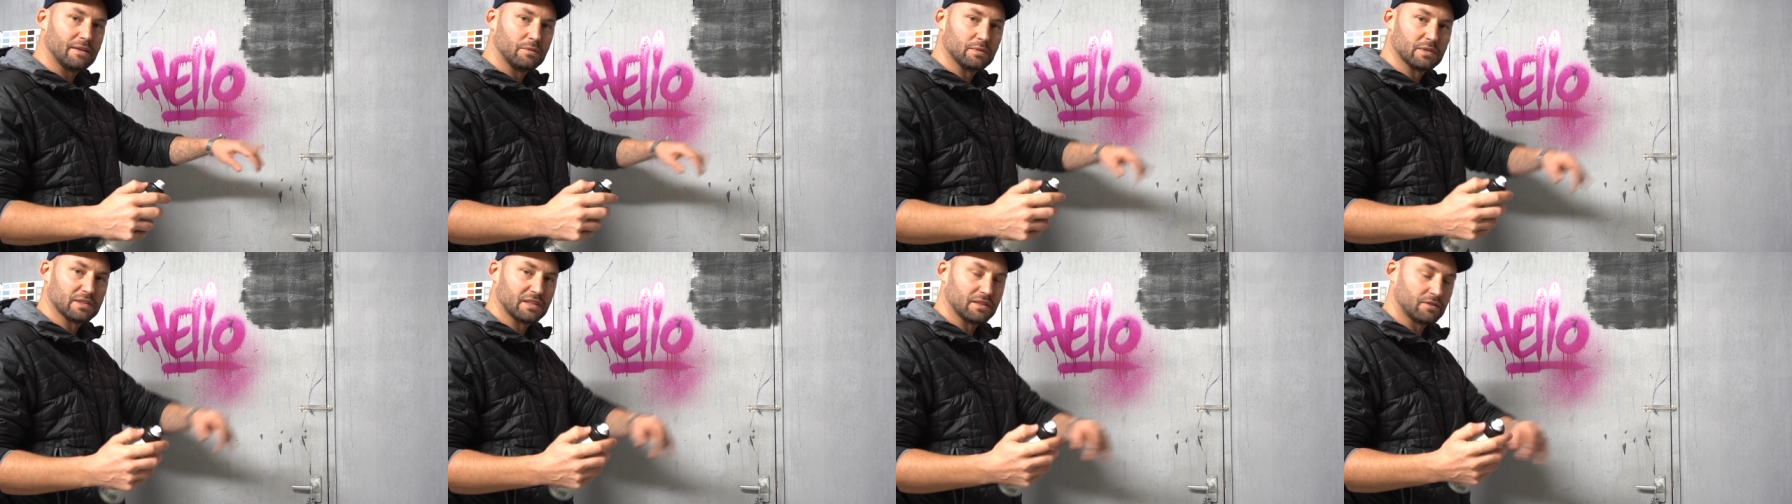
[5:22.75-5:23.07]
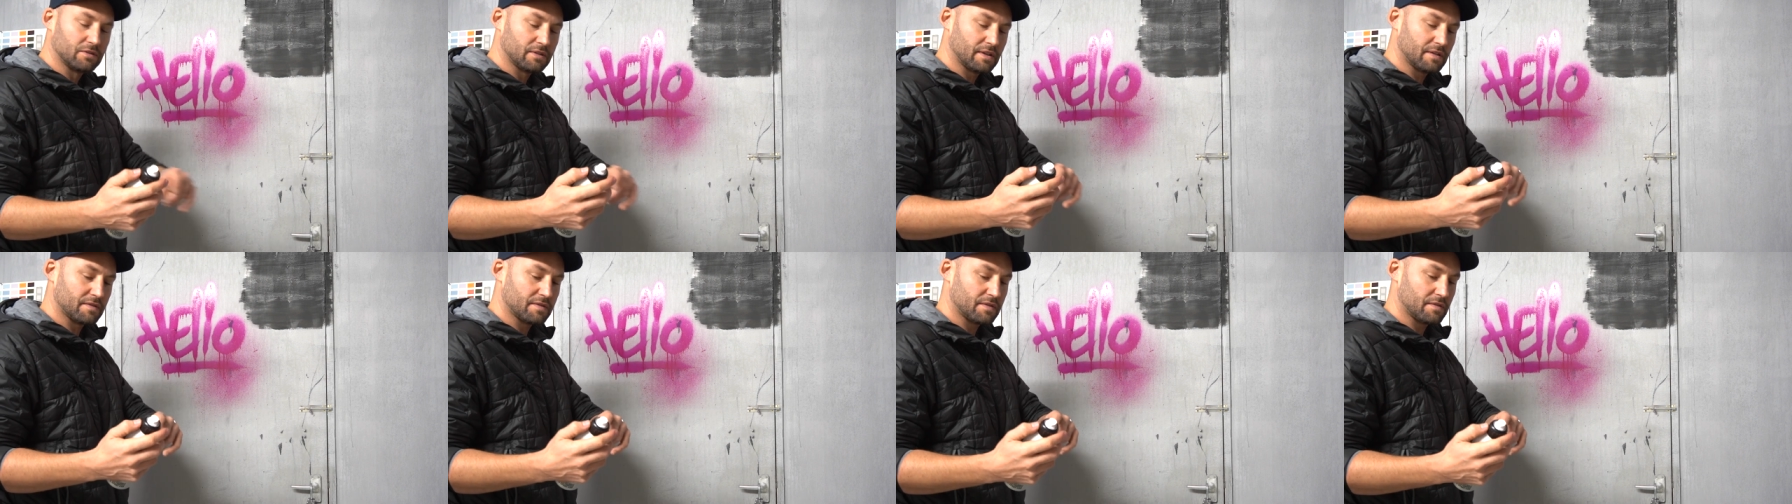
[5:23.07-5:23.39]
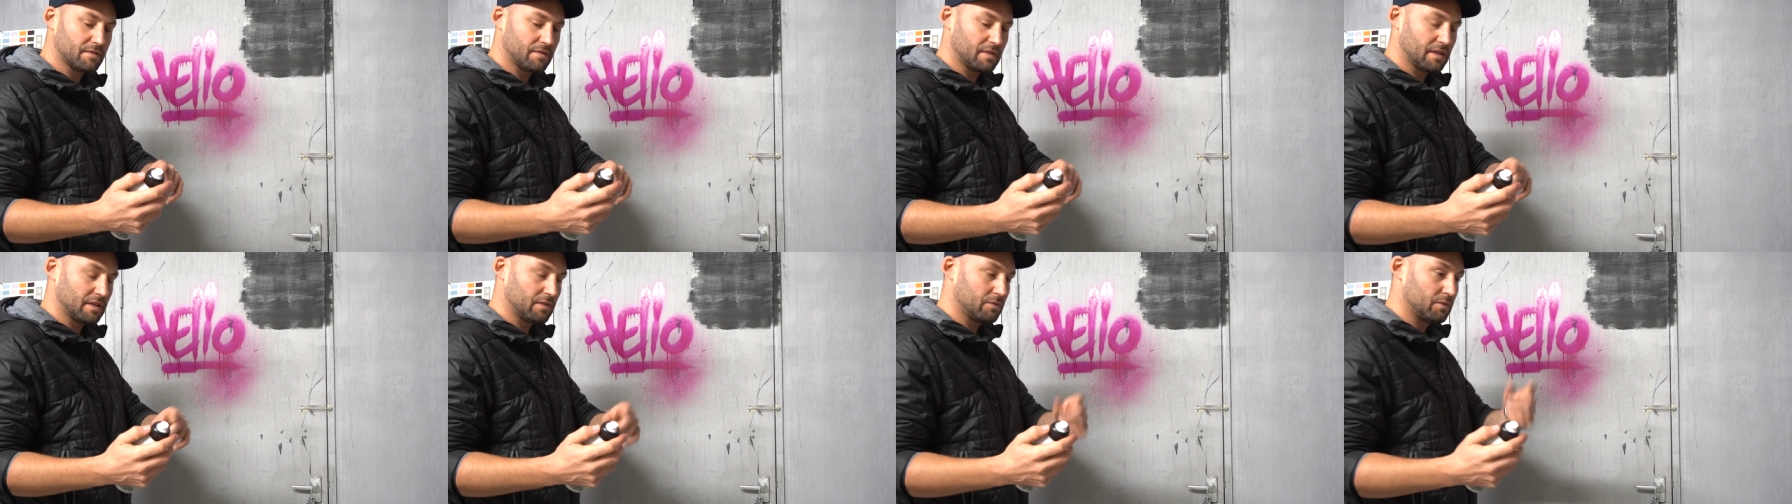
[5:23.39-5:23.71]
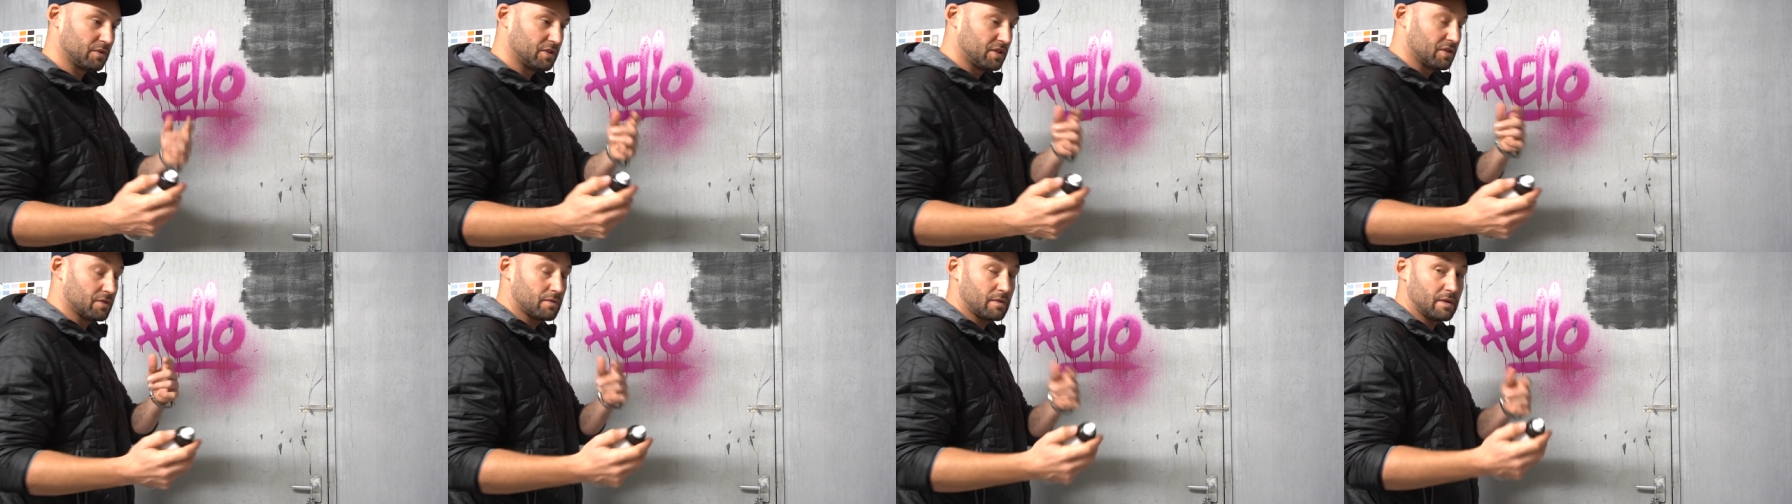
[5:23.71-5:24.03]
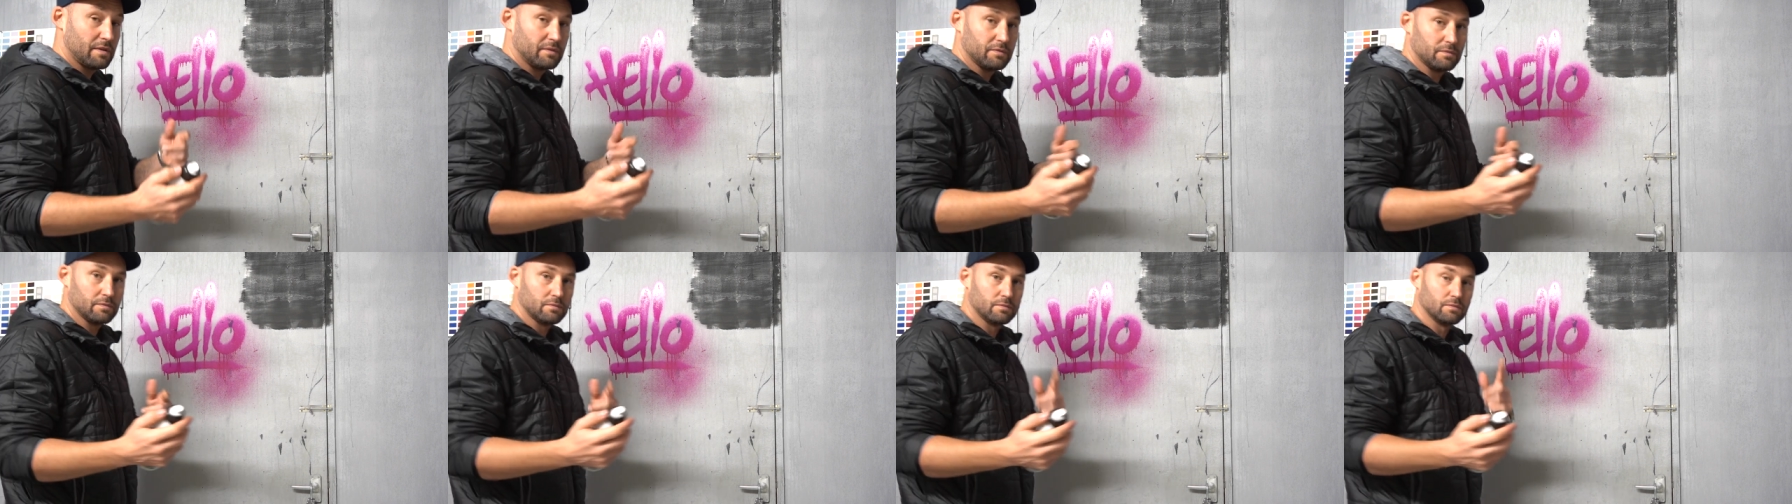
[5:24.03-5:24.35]
I wanted to have something, which is
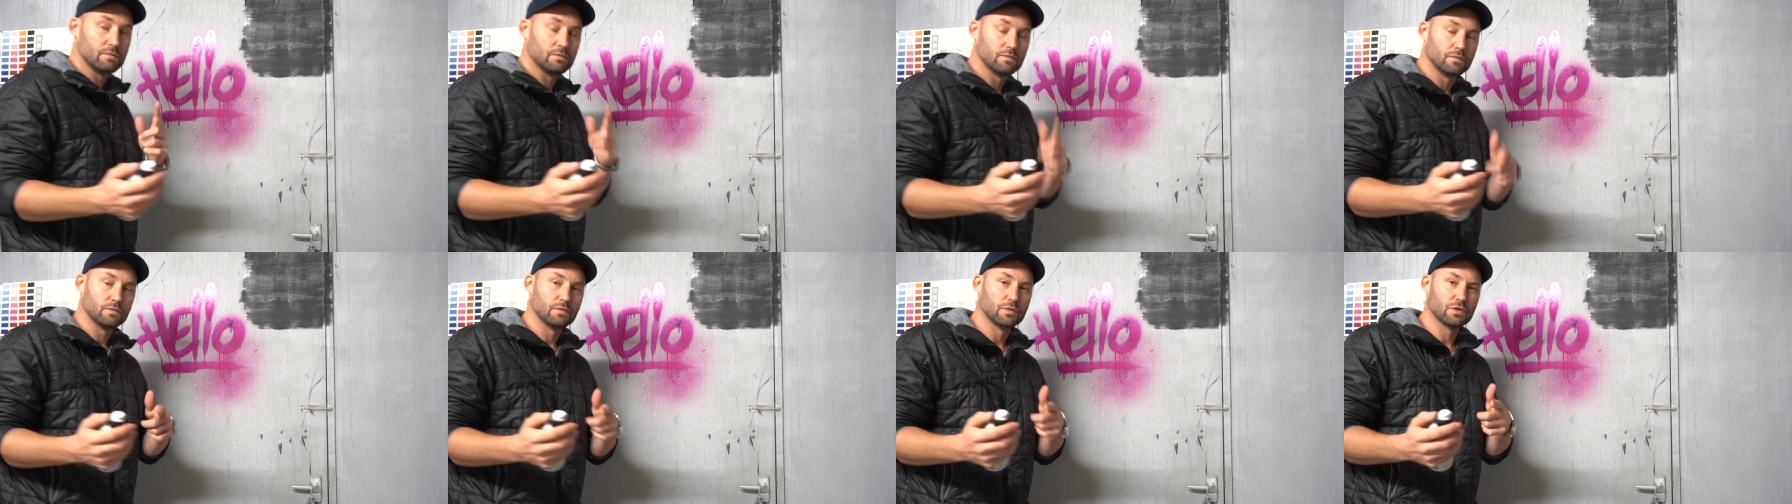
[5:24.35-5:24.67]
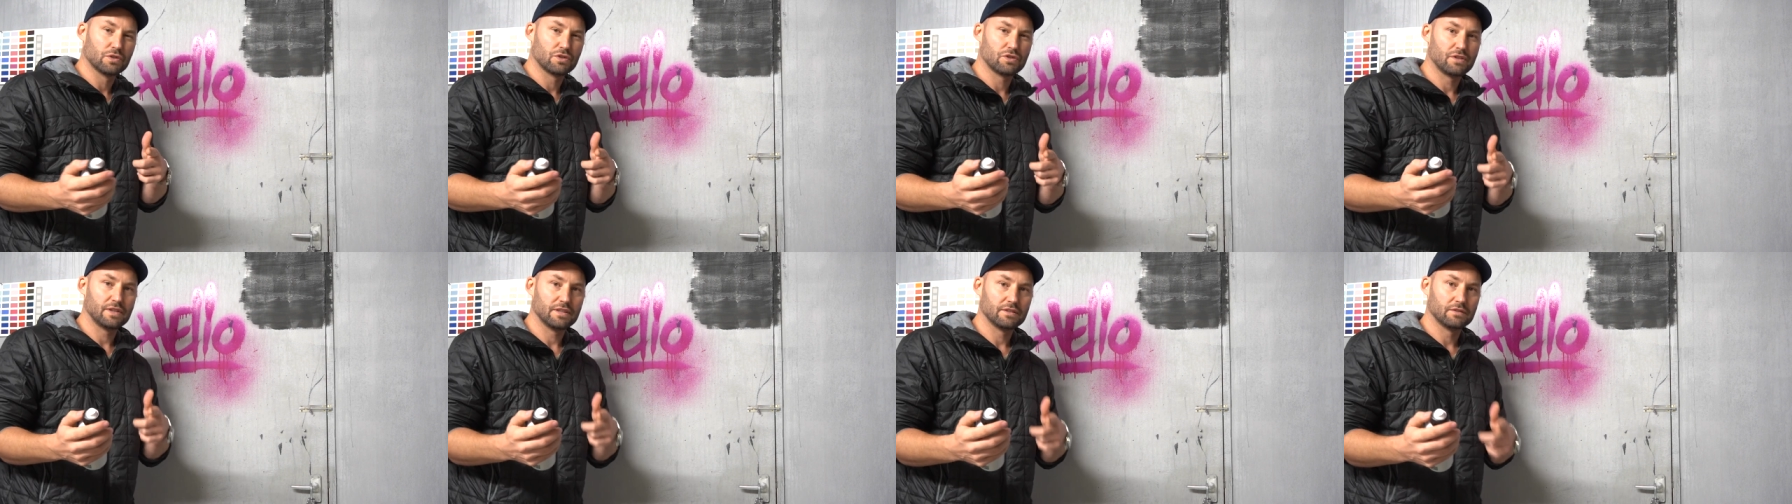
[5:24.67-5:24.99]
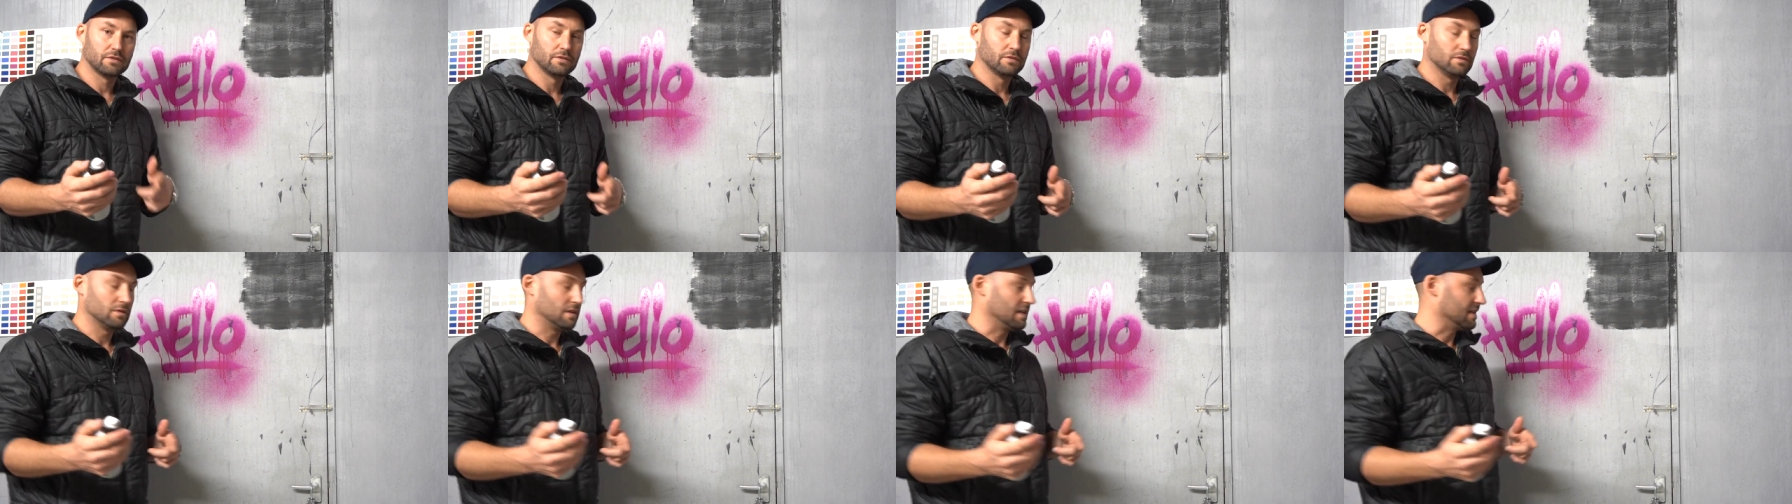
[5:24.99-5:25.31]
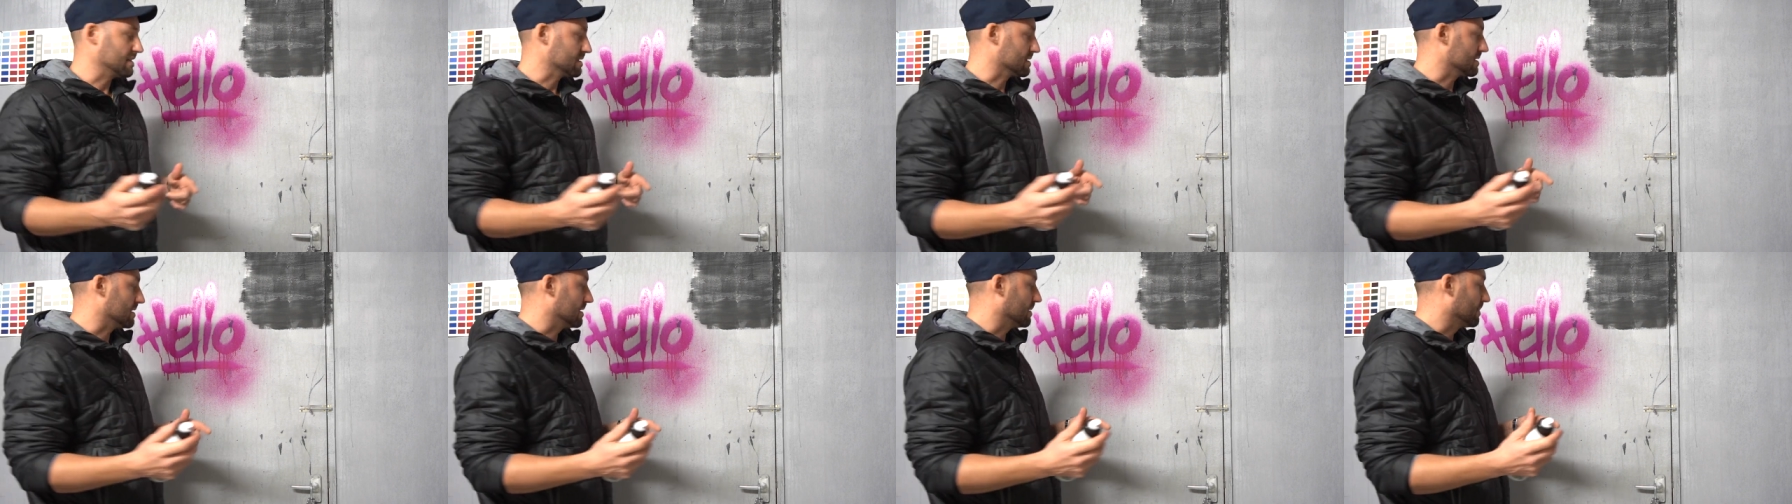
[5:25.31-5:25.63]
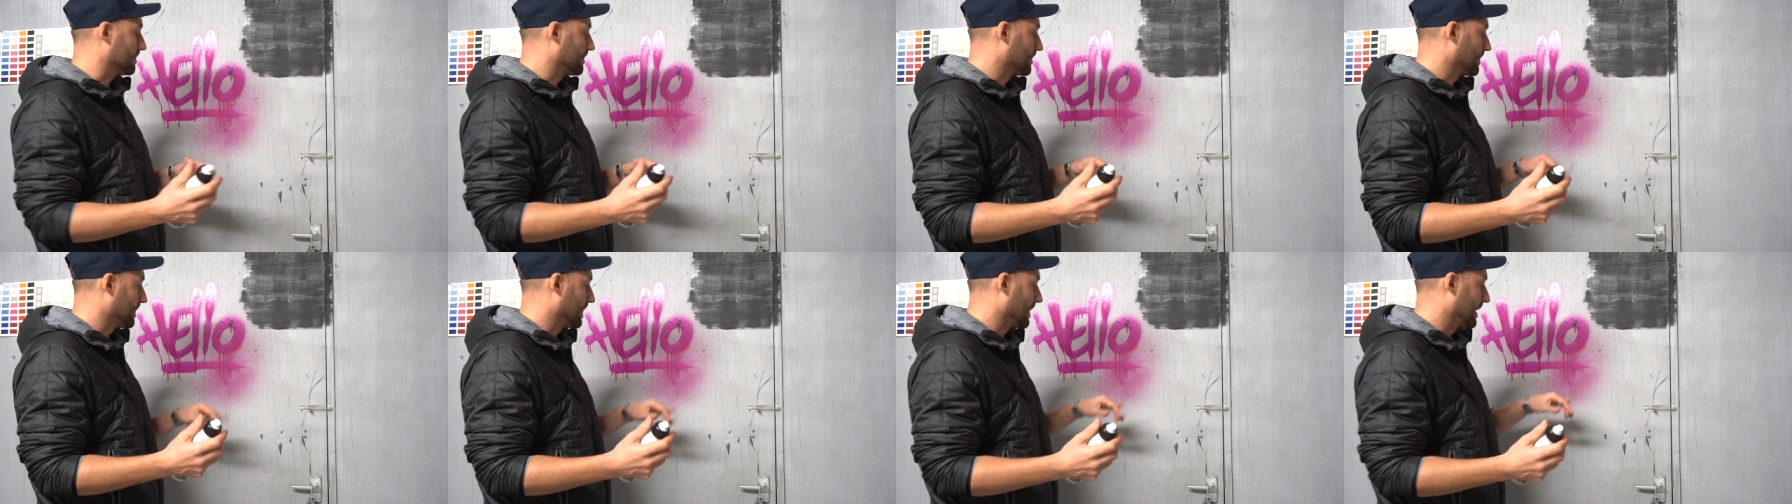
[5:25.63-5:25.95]
what I was trying to do last
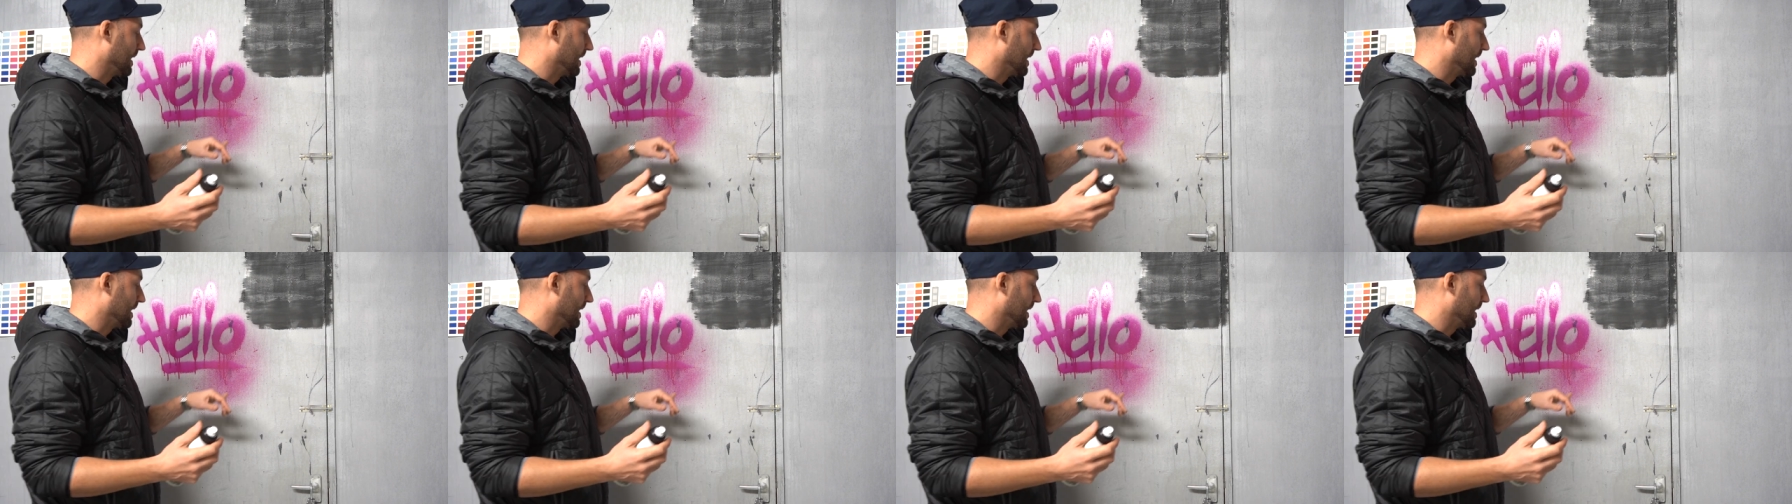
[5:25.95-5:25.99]
time.